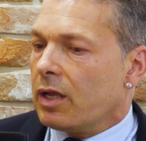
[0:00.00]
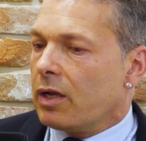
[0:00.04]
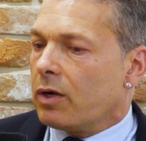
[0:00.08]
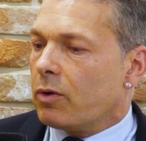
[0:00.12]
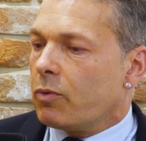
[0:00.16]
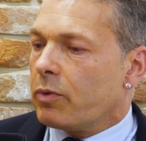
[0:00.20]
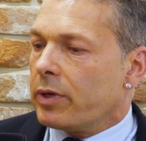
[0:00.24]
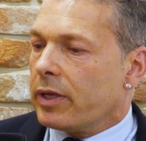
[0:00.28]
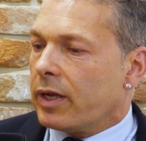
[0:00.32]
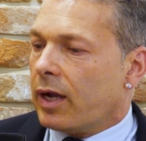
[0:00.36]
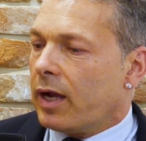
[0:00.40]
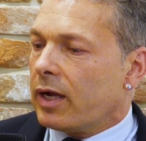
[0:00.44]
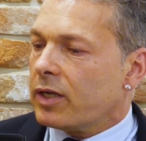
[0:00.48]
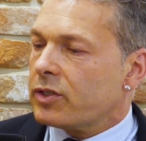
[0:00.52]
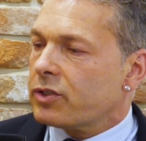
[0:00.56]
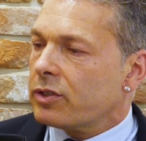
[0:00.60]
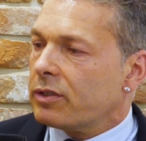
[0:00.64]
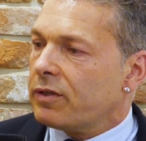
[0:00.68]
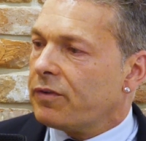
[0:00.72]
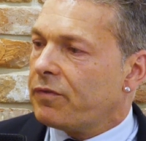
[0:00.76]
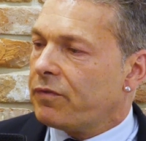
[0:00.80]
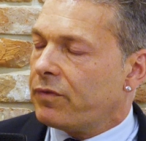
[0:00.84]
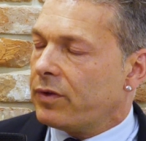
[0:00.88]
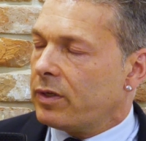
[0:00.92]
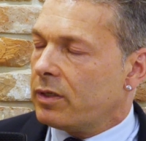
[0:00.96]
We
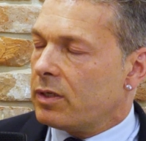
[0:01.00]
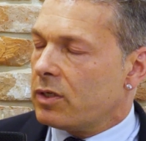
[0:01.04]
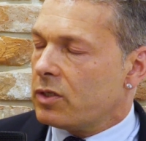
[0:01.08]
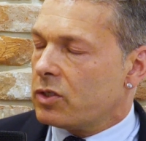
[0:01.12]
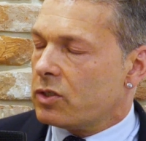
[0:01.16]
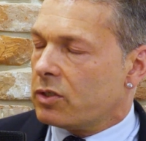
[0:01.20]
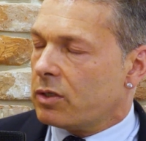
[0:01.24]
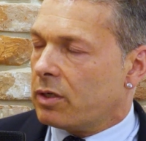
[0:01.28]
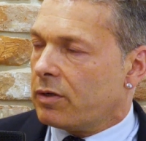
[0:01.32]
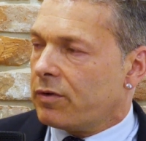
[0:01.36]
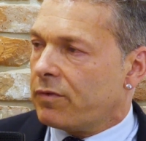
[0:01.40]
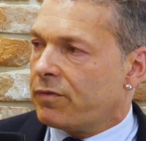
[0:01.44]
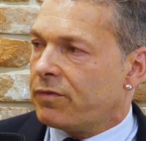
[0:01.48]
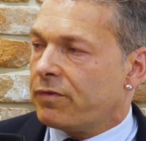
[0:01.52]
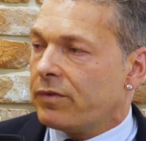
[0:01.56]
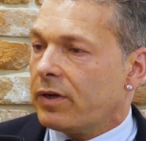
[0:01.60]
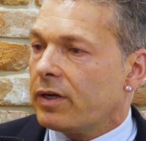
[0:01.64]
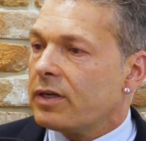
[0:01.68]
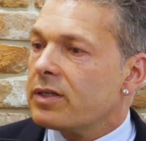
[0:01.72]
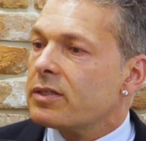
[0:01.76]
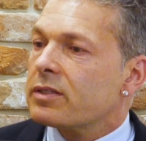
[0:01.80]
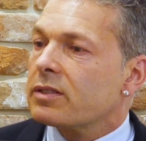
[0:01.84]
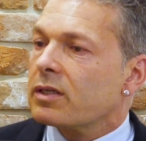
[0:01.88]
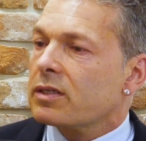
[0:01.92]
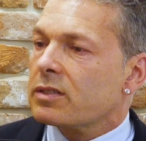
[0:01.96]
actually finished a
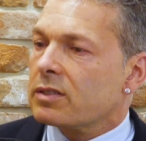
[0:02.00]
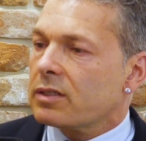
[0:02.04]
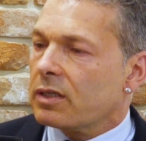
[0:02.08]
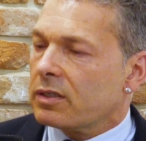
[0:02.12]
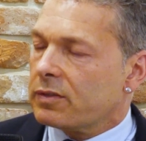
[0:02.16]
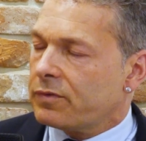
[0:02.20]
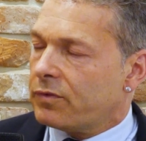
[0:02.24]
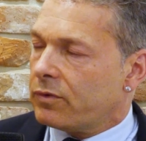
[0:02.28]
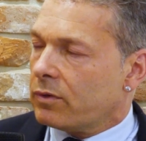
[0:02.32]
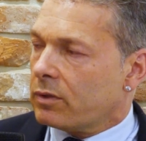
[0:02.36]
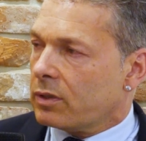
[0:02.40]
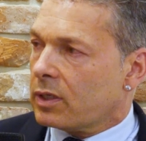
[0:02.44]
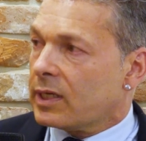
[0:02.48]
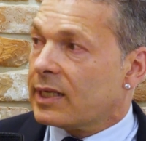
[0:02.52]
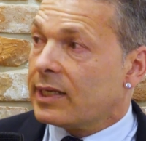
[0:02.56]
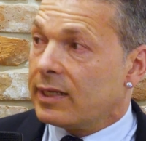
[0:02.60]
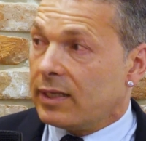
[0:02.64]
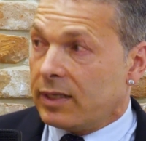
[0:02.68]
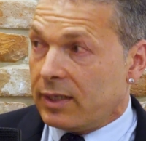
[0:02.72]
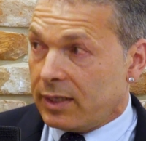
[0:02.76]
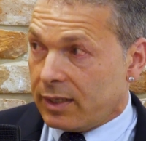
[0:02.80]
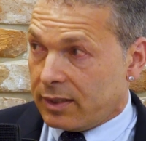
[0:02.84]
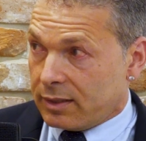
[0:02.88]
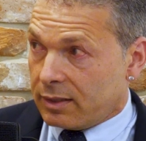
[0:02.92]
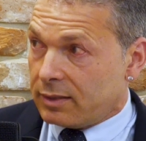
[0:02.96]
very successful
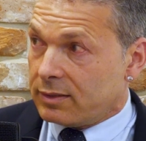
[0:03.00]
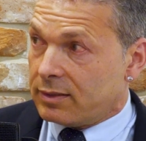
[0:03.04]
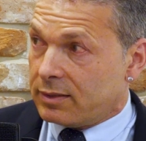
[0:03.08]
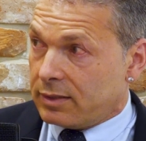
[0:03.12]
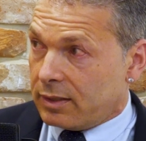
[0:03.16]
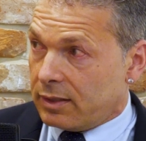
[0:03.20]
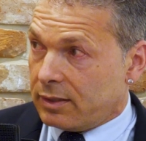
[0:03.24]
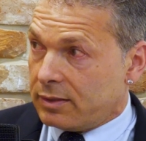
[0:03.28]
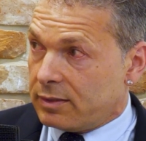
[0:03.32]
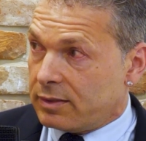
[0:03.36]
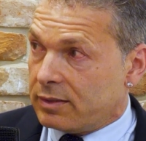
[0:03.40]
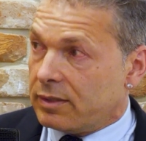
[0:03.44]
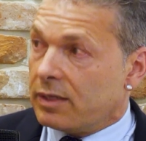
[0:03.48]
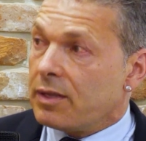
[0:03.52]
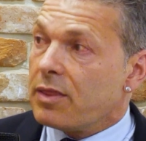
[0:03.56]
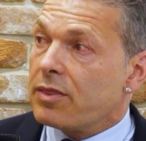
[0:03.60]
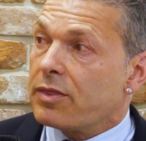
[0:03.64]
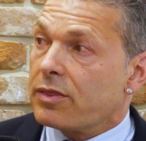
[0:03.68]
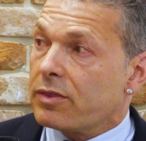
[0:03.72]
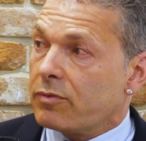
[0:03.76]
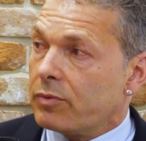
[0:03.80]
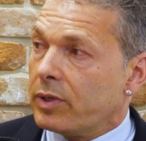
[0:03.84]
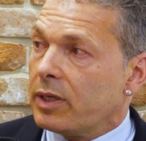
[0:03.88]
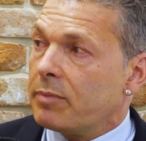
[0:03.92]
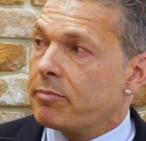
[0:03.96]
clinical test in
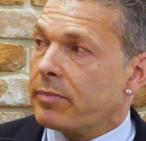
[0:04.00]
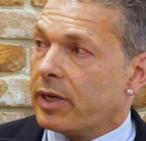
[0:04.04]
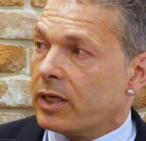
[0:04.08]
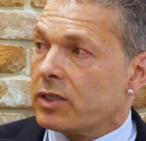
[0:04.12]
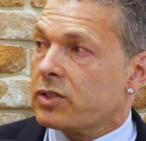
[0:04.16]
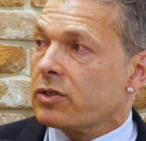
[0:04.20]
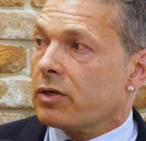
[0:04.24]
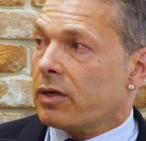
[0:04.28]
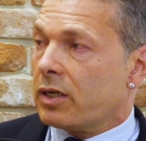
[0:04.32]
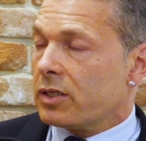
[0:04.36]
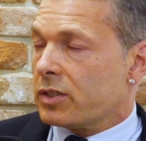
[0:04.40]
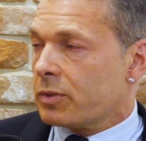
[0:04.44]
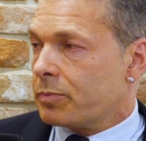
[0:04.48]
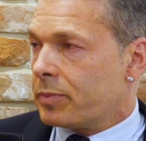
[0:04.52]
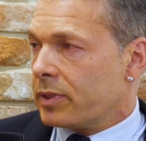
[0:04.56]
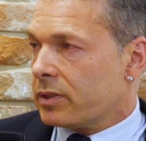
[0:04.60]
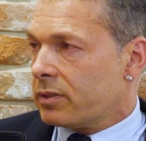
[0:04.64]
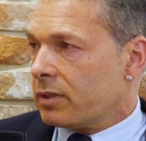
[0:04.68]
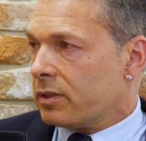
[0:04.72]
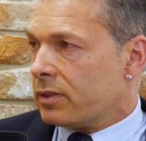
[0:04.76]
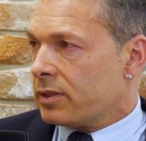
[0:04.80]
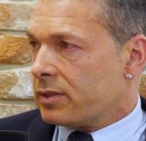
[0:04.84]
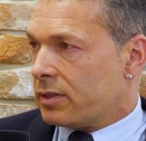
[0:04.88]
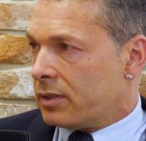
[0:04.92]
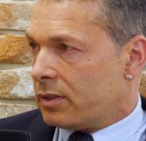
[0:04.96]
3 major
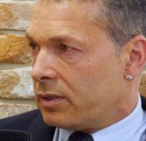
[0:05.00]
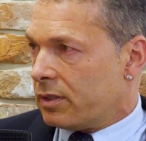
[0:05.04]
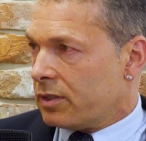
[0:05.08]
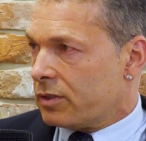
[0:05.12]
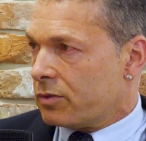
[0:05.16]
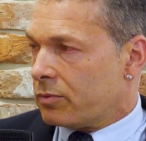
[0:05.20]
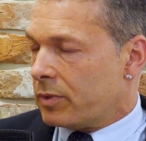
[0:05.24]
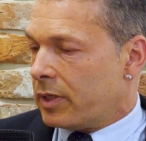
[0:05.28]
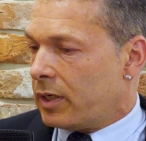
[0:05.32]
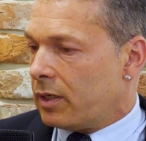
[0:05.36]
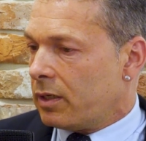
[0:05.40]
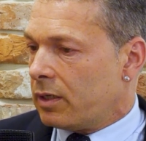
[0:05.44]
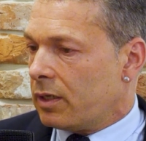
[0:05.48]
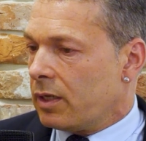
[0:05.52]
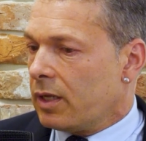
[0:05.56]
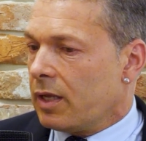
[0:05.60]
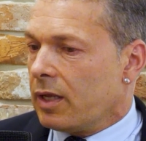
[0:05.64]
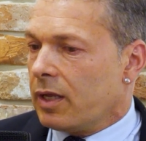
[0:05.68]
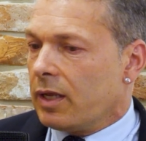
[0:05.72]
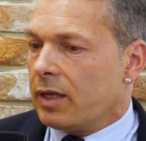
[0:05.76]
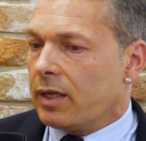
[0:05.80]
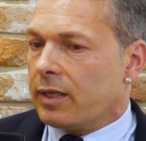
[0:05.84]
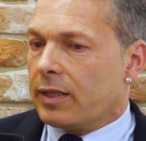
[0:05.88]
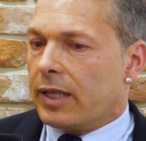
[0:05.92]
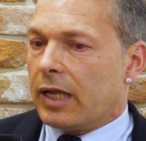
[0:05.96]
hospitals in Israel.
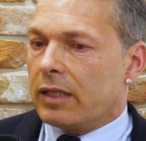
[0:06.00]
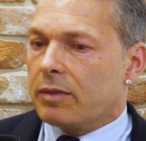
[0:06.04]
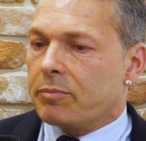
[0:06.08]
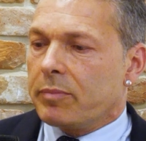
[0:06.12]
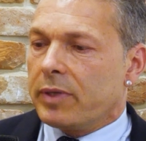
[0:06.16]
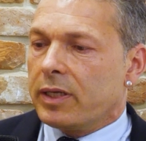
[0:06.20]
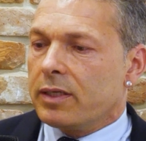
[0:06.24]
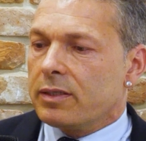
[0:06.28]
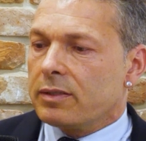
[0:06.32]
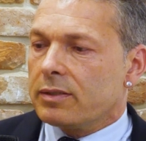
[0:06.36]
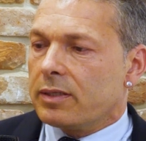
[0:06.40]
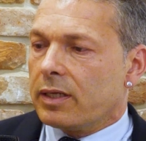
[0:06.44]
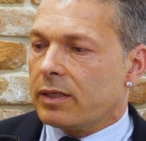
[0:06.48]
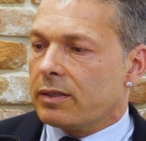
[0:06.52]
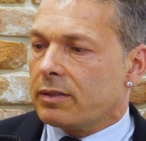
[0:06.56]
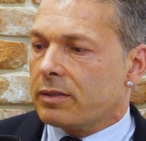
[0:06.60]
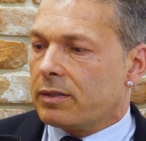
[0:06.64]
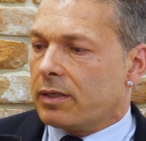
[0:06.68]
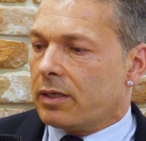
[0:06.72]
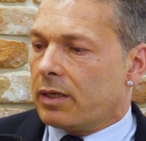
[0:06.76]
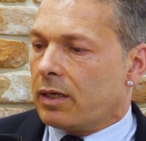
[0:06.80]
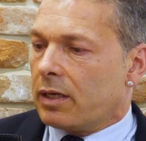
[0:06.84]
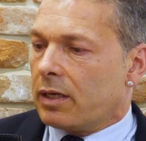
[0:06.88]
That means that